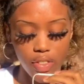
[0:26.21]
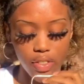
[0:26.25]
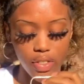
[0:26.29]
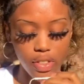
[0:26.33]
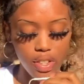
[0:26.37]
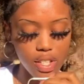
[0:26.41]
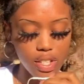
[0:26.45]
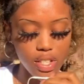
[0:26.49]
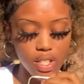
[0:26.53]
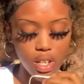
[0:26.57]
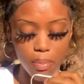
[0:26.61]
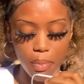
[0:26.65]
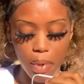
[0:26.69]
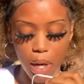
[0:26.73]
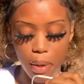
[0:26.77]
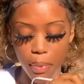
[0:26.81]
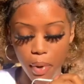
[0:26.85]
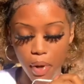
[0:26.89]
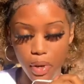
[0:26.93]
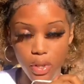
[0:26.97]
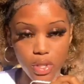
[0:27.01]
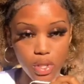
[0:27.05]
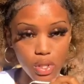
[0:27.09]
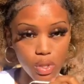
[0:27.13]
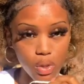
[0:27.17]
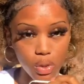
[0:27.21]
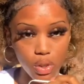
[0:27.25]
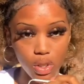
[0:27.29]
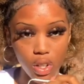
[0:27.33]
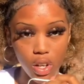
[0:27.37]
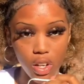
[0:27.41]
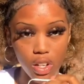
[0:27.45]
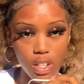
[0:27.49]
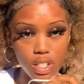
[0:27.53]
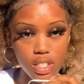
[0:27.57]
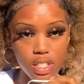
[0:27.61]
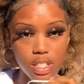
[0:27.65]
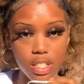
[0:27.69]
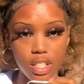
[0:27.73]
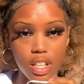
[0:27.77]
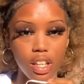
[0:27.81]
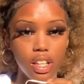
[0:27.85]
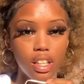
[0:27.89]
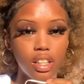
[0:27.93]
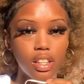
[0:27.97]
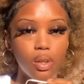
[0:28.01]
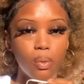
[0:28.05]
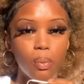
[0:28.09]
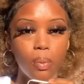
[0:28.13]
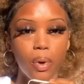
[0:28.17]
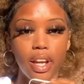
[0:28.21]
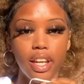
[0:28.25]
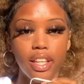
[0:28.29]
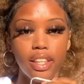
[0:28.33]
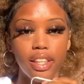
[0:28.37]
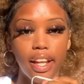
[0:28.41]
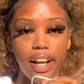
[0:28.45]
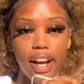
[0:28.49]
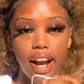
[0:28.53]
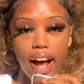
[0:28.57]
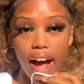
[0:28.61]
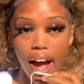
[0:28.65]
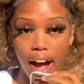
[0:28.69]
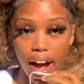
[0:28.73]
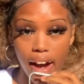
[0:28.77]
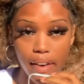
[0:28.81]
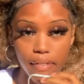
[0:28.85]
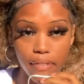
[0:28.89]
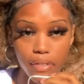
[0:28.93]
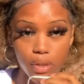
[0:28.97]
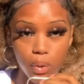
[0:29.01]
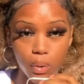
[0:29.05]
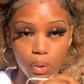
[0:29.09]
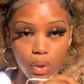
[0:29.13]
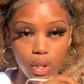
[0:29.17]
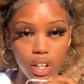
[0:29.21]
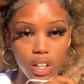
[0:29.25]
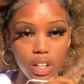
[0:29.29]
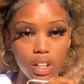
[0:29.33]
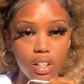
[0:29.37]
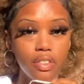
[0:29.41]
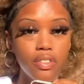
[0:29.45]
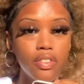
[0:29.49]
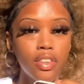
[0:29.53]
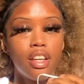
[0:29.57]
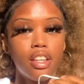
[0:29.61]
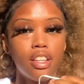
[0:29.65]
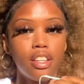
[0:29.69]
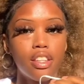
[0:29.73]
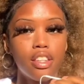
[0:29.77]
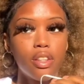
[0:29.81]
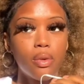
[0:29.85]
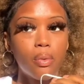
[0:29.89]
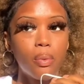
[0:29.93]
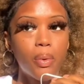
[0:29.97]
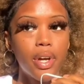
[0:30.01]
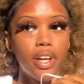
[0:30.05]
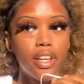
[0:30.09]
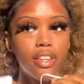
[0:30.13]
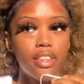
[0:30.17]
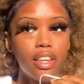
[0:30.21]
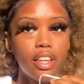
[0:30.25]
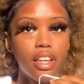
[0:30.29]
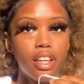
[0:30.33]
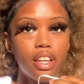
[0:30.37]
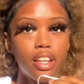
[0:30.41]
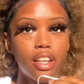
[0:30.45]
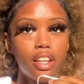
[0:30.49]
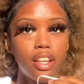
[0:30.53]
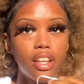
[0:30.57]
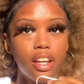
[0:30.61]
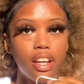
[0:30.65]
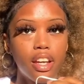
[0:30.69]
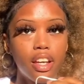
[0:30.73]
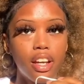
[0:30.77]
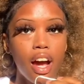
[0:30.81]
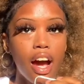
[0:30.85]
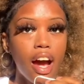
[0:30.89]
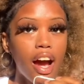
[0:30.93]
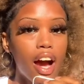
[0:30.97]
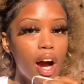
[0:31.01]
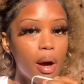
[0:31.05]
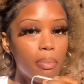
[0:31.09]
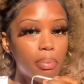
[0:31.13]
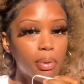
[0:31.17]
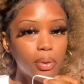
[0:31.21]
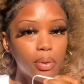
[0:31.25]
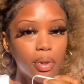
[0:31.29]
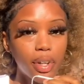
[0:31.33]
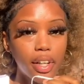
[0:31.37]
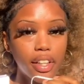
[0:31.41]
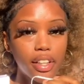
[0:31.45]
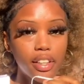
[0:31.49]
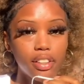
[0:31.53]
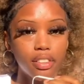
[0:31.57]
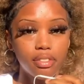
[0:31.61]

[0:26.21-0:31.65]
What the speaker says: These are my personal thoughts and the way that I view love and the way that I operate.